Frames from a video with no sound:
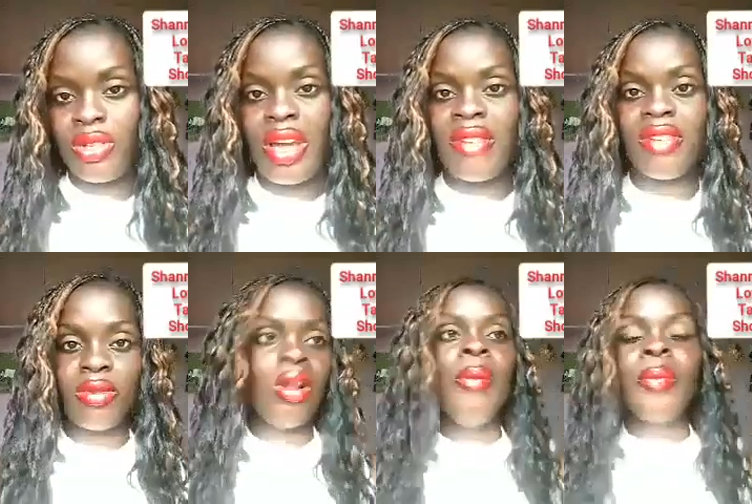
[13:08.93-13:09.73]
You have a
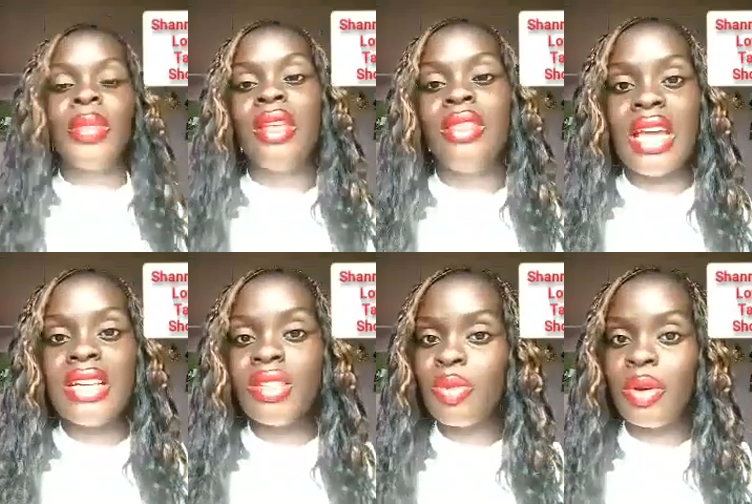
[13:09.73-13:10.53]

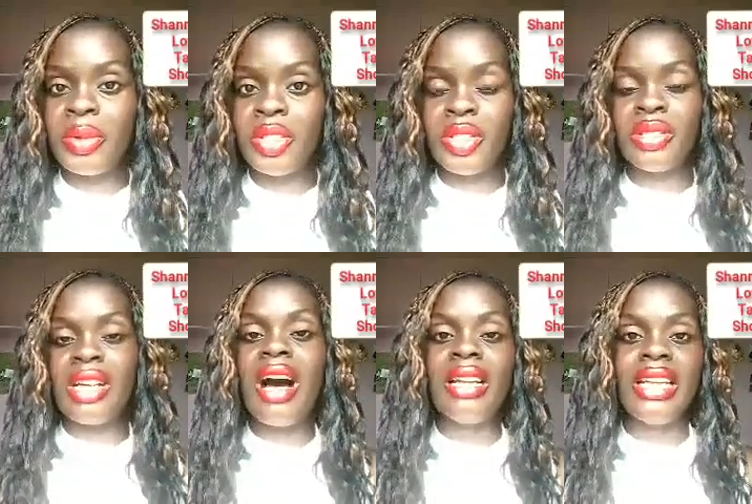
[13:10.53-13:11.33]
nice purple shirt on